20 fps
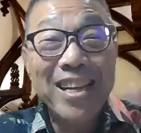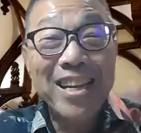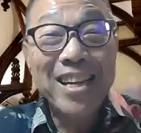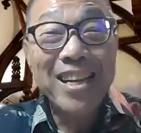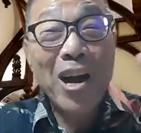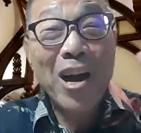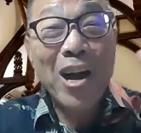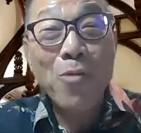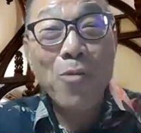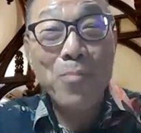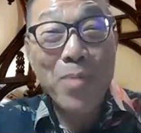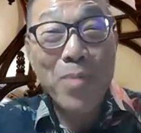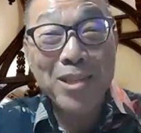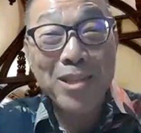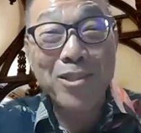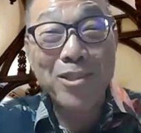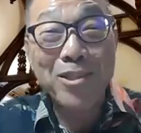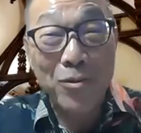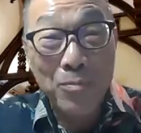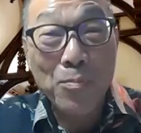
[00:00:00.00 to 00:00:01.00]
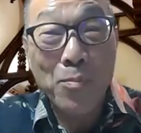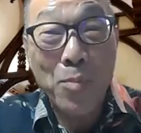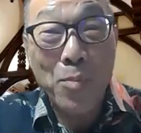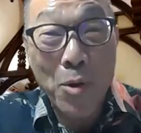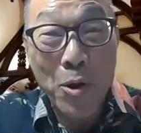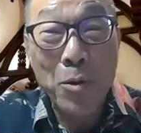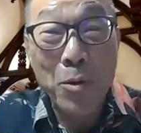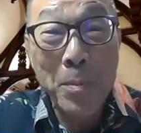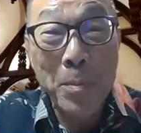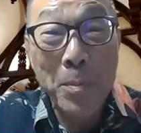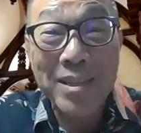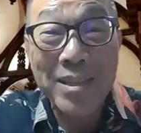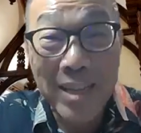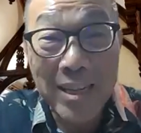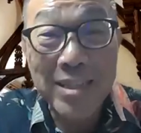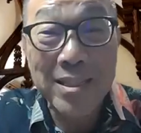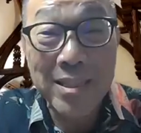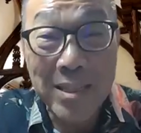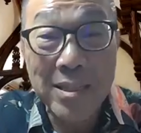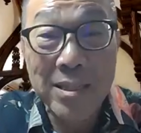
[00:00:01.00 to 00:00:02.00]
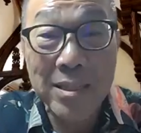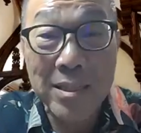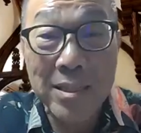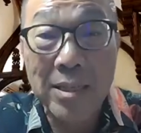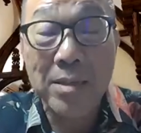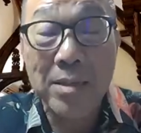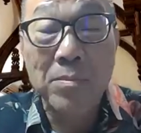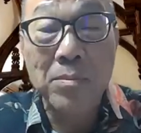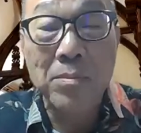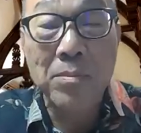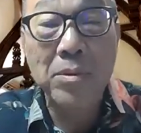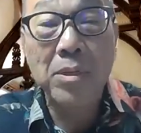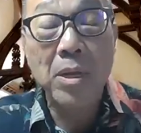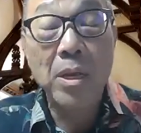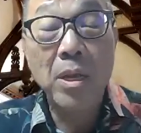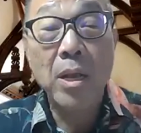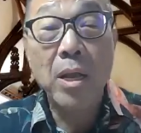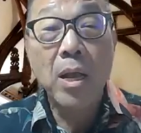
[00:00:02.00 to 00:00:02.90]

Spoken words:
they are all based on probabilistic systems.